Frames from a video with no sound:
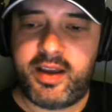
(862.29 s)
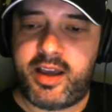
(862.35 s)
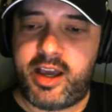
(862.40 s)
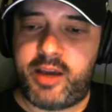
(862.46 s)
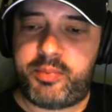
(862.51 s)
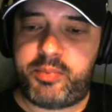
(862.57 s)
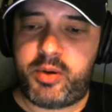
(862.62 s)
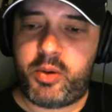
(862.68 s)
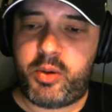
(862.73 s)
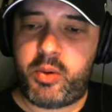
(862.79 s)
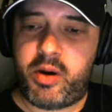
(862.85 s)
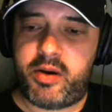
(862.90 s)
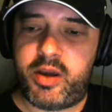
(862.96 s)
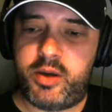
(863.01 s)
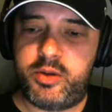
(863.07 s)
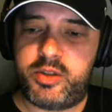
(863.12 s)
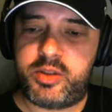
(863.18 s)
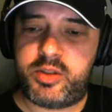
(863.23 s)
FPL
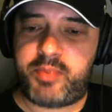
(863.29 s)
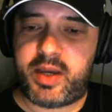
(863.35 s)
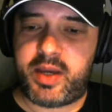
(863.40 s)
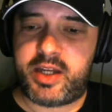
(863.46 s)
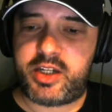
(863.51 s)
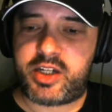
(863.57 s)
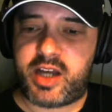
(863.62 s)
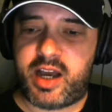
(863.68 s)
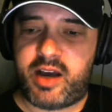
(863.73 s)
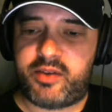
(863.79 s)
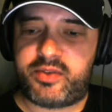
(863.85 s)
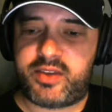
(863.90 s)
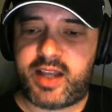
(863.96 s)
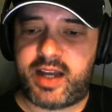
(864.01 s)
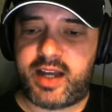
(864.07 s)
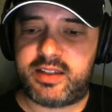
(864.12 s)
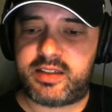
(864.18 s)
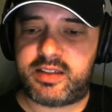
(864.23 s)
Warrior, who to bench out of
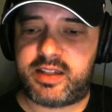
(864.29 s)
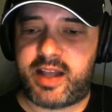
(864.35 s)
Dallas,